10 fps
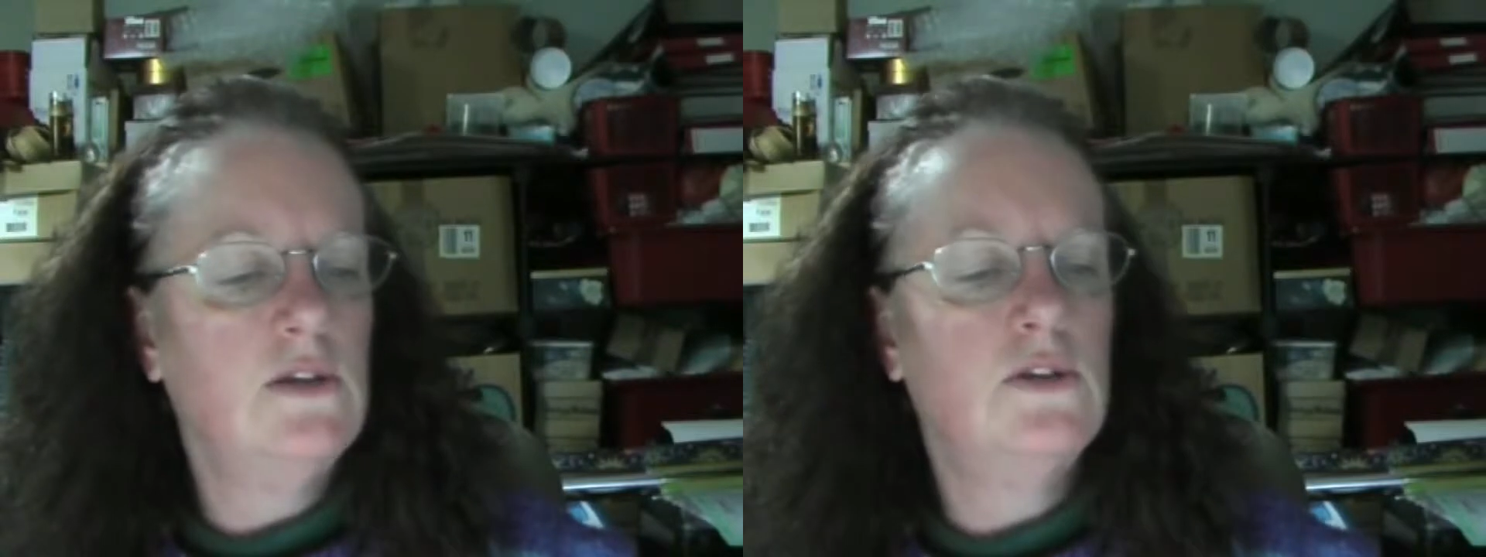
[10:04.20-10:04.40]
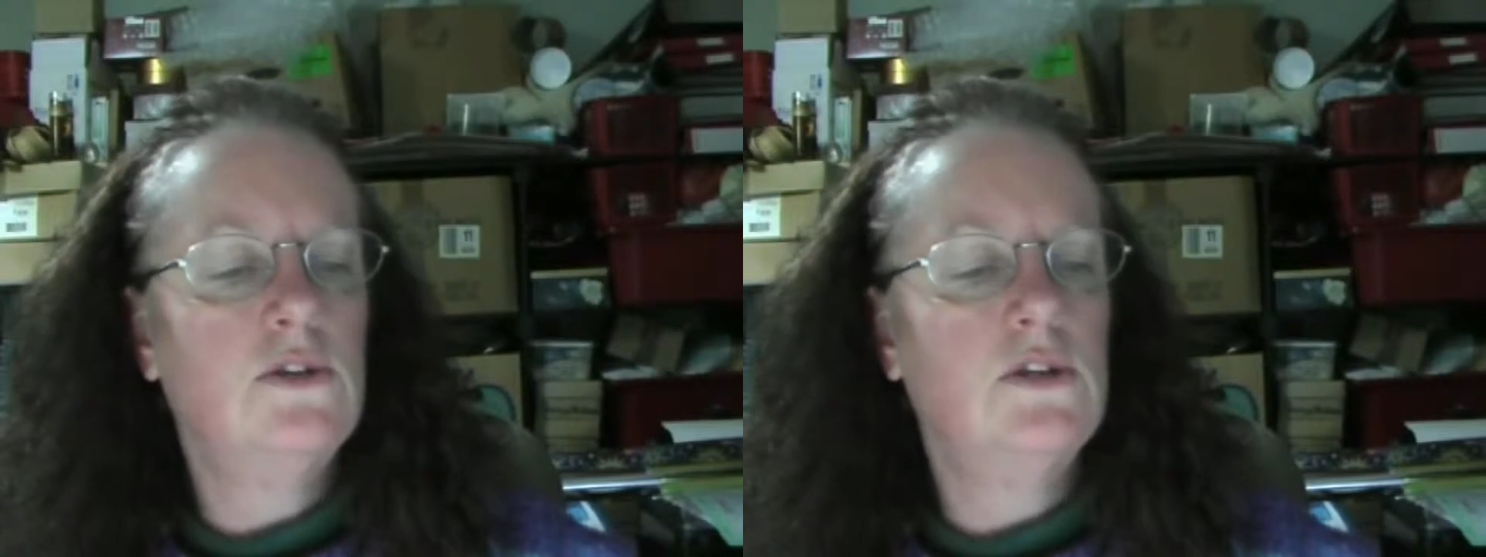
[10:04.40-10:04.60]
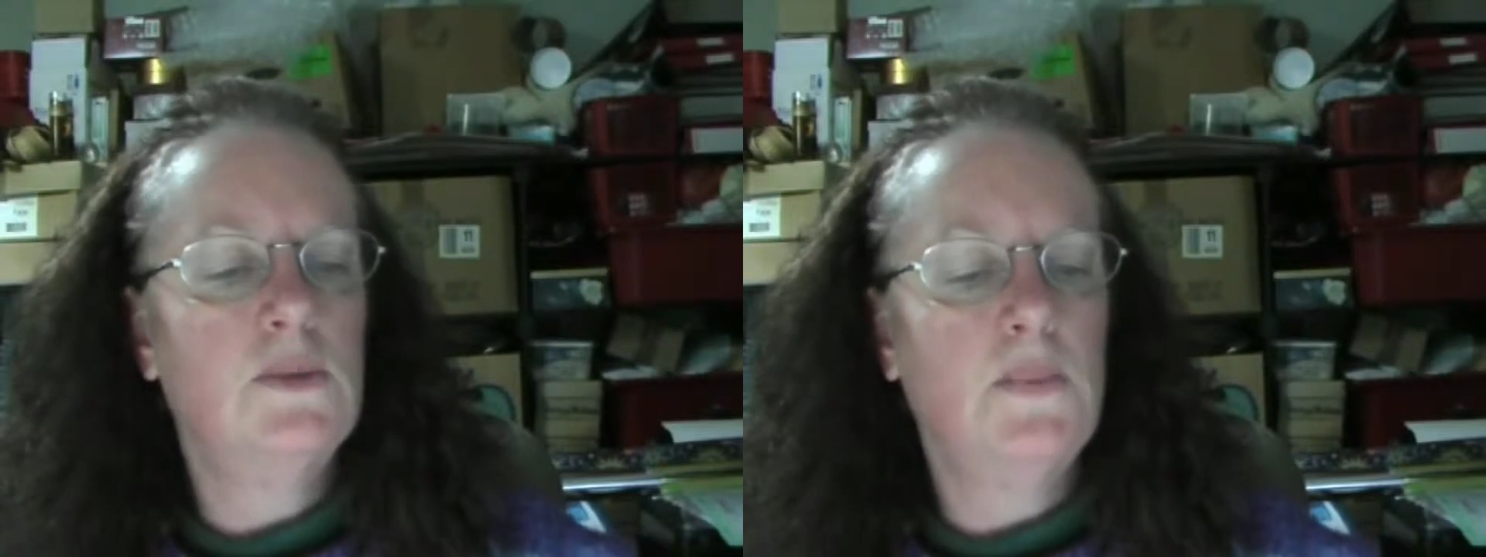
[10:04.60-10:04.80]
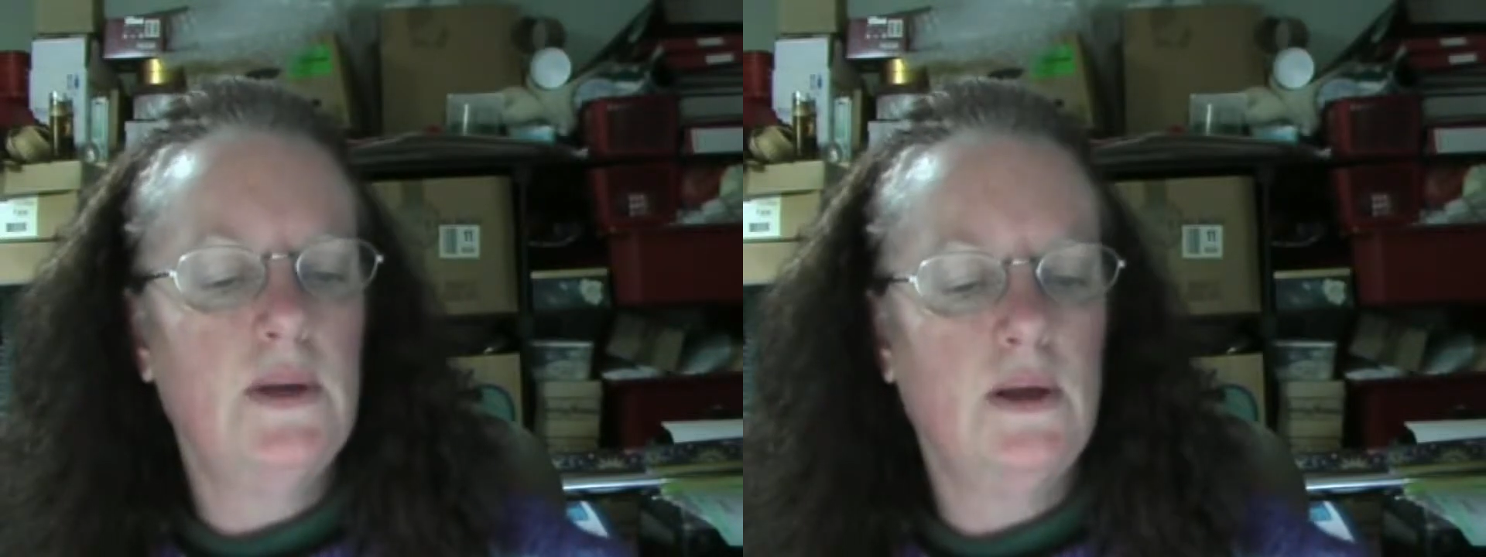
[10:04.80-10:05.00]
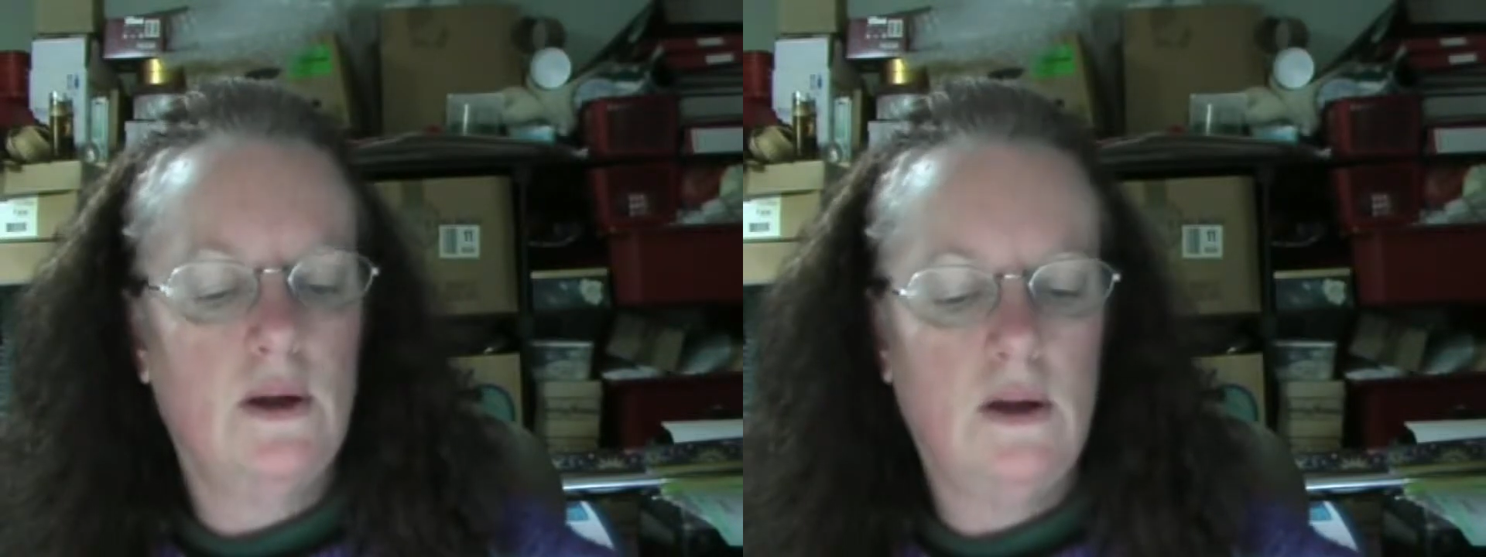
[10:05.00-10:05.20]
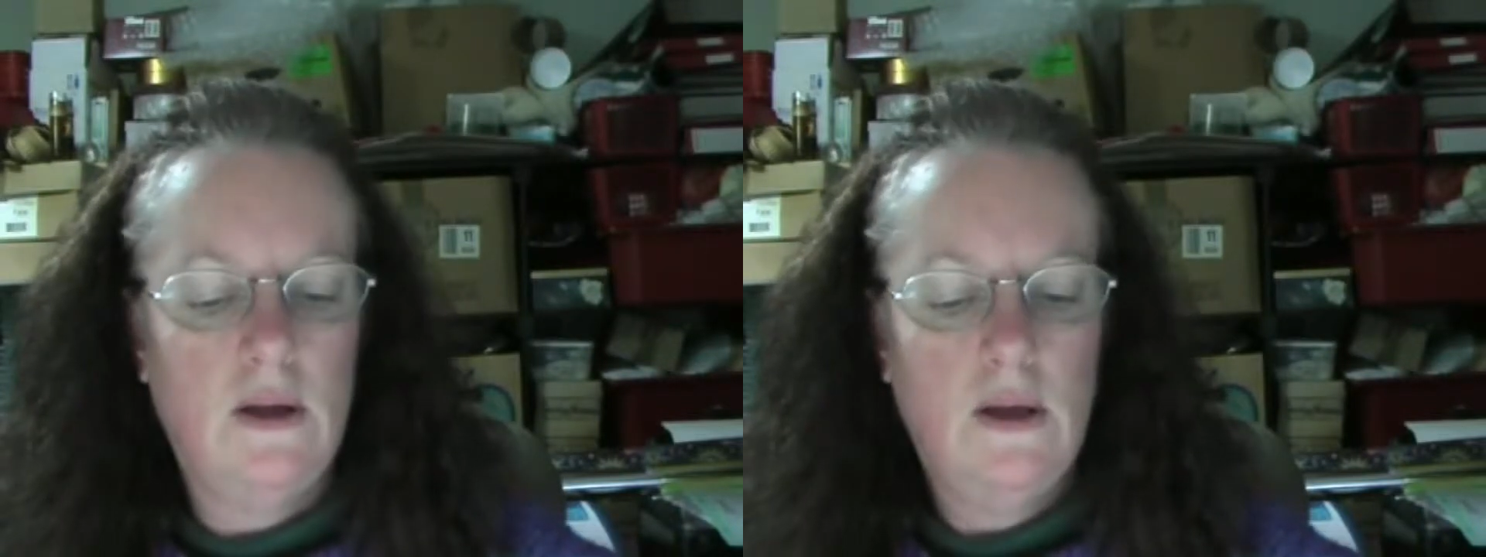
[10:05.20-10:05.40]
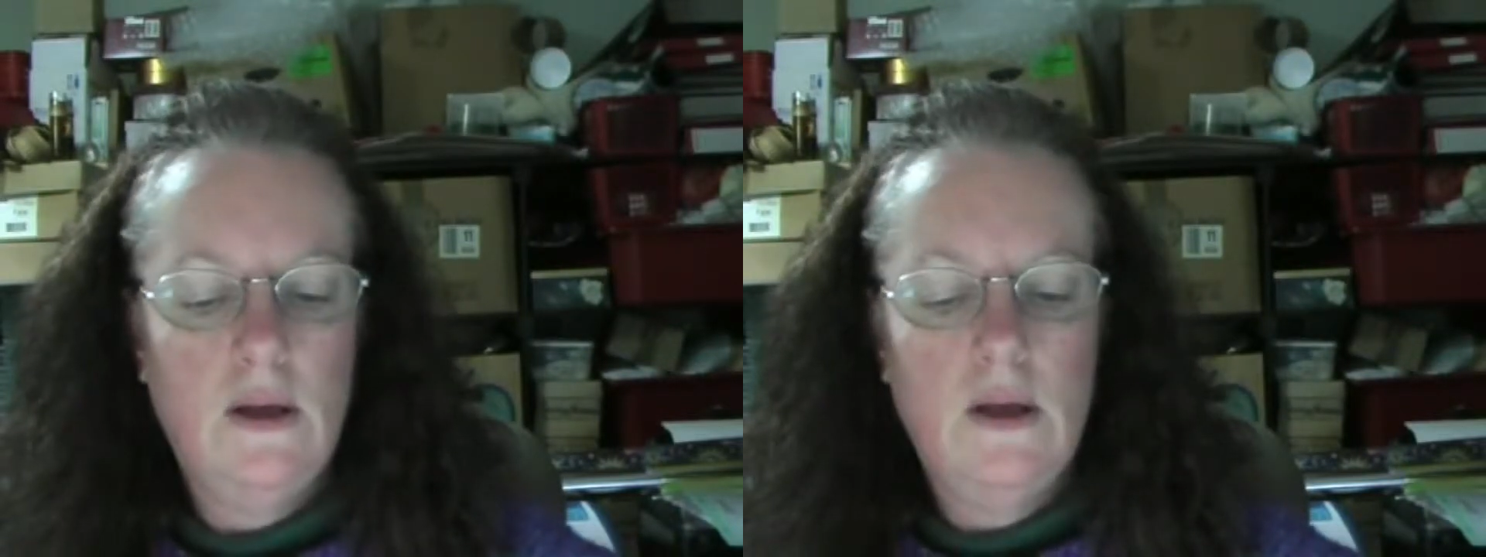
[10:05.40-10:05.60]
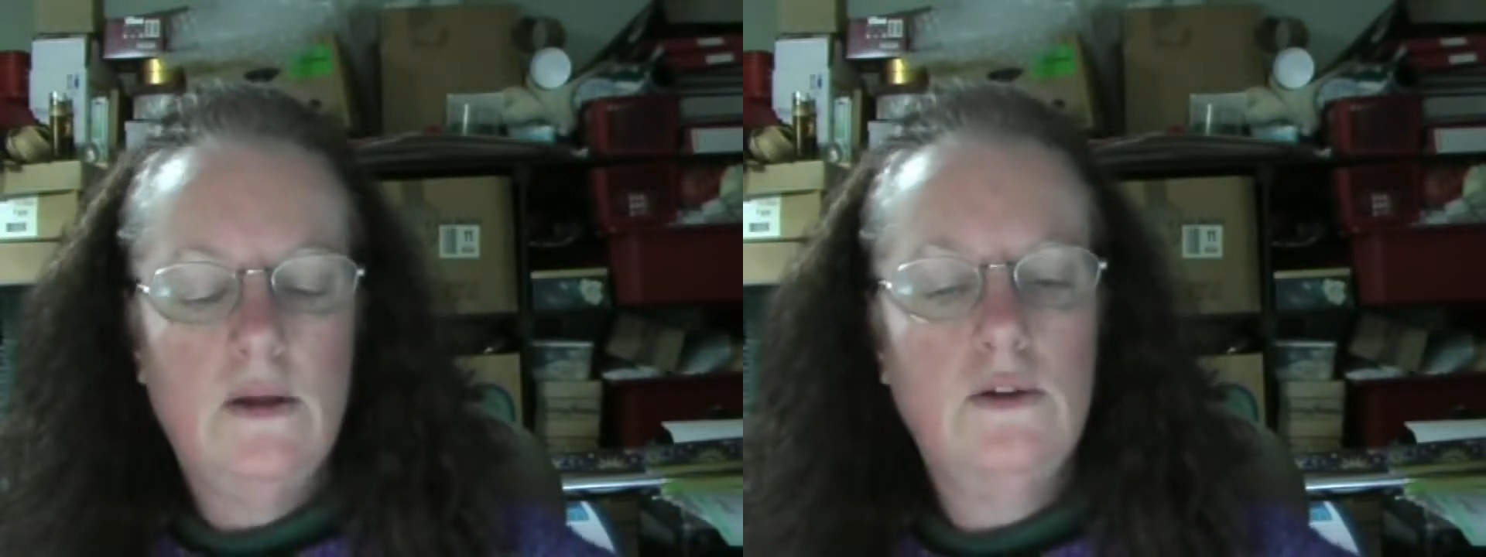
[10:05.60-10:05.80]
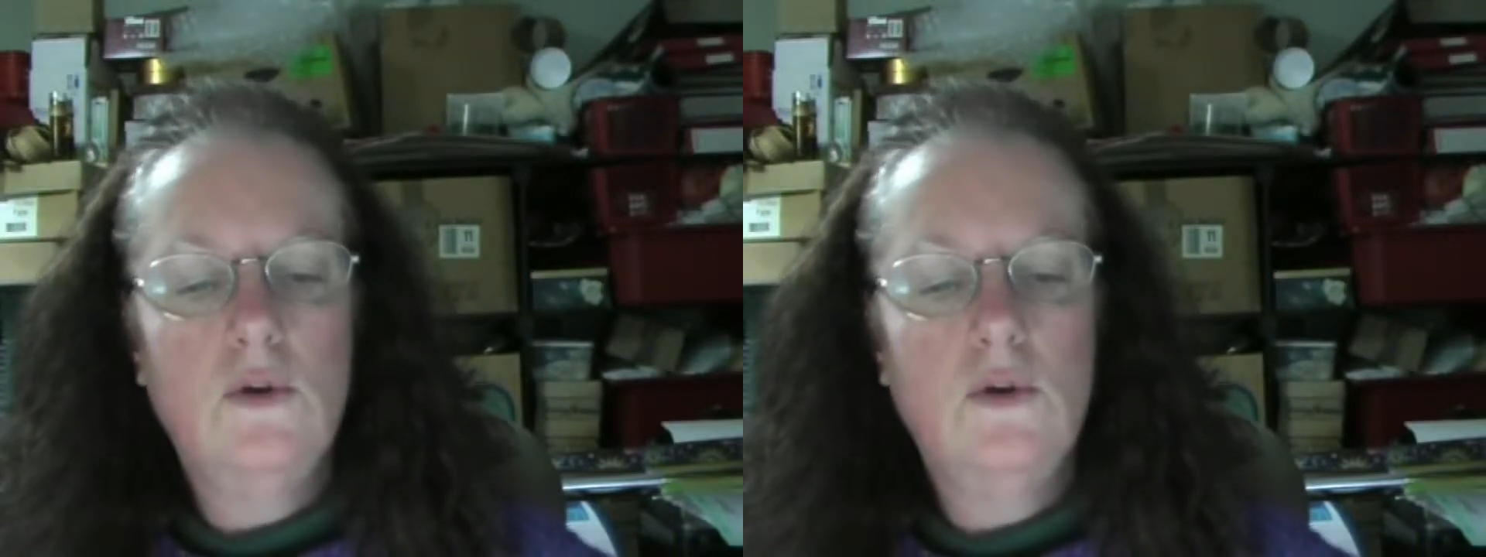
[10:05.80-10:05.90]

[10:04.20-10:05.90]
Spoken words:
to disappear. It